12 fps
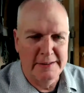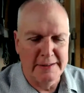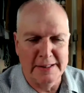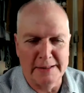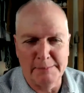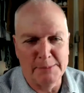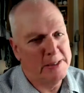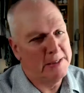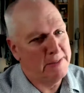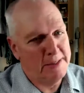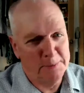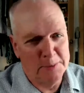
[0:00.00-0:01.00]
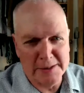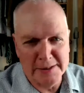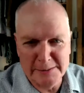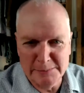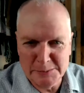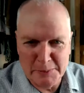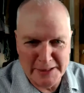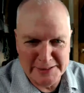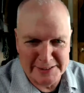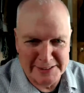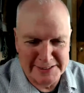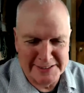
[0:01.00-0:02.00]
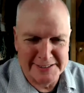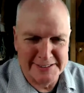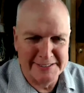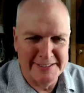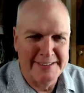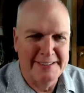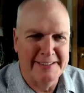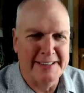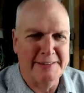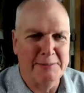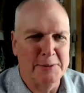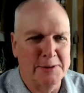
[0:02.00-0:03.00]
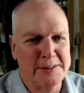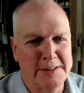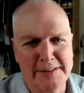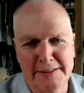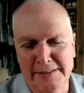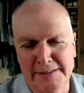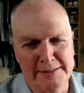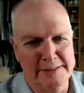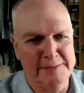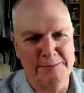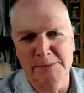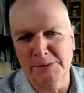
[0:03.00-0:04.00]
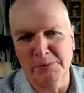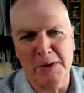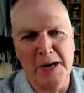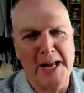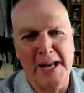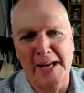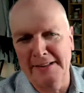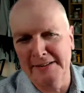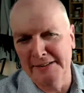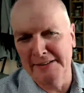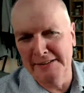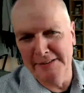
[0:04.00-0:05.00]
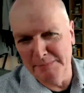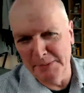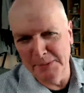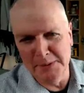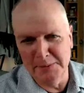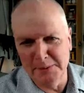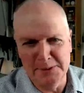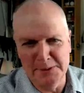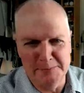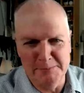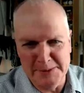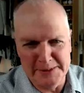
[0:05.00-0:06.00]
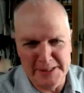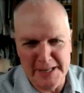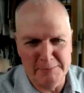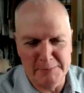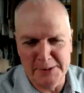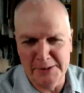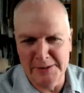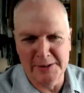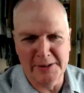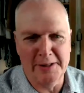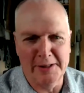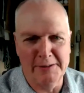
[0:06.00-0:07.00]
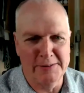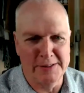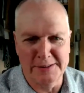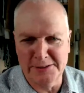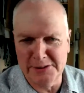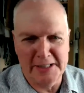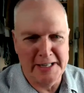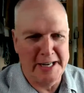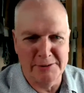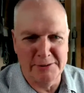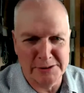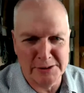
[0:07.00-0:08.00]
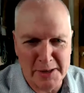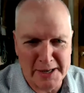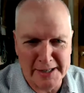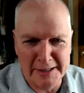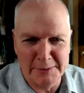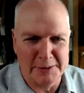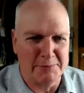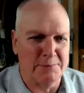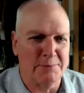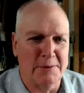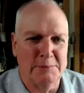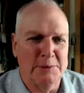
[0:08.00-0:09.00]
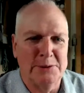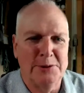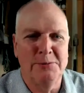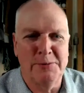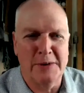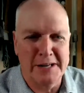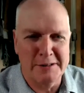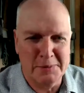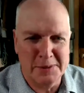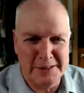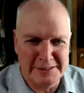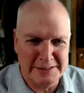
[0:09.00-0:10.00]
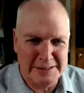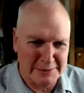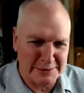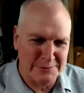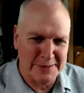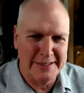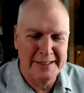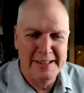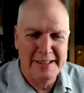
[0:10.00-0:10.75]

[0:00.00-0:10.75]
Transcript: And boy, have I worked in some spaces. I worked in a grand boardroom in Edinburgh looking over St. Andrew's Square with two fireplaces. That was fun.